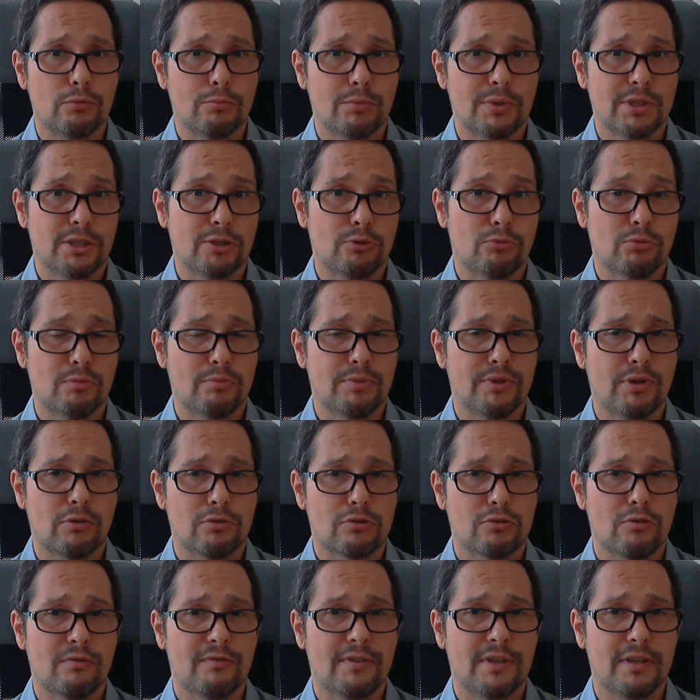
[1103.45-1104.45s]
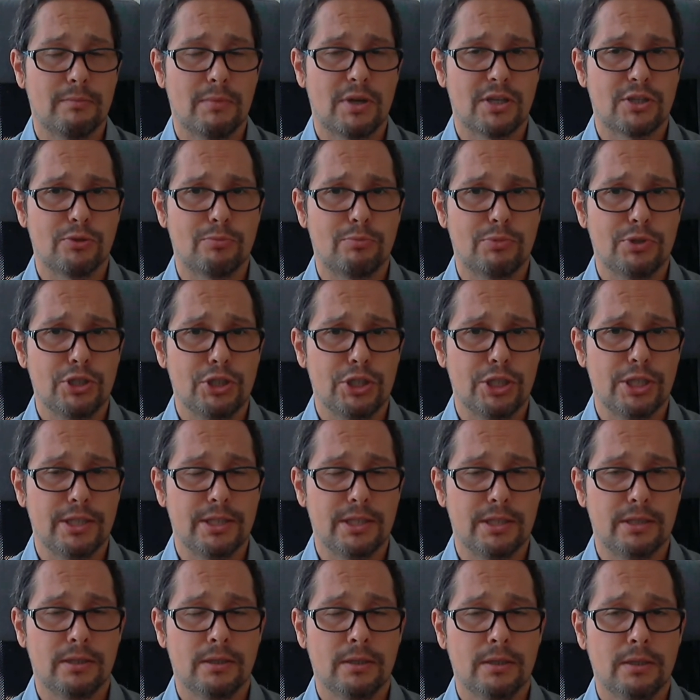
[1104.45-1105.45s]
but it will be also very much
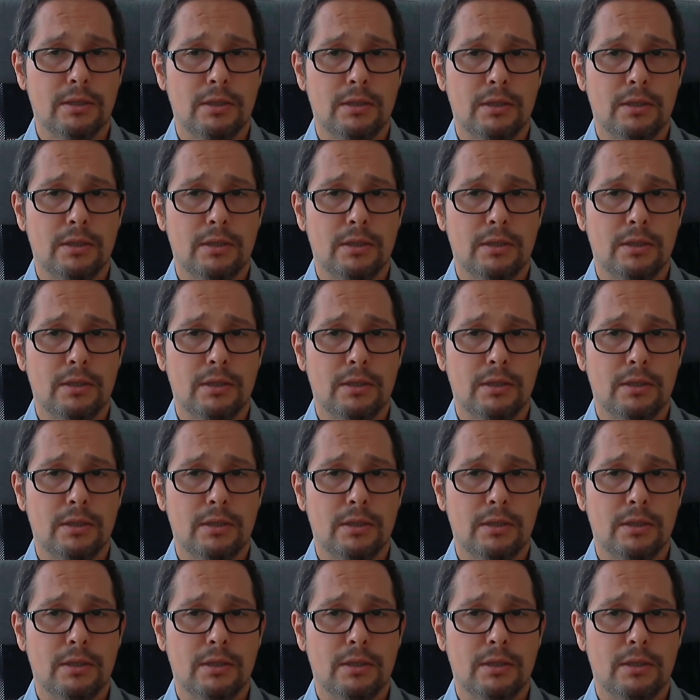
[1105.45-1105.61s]
appreciated.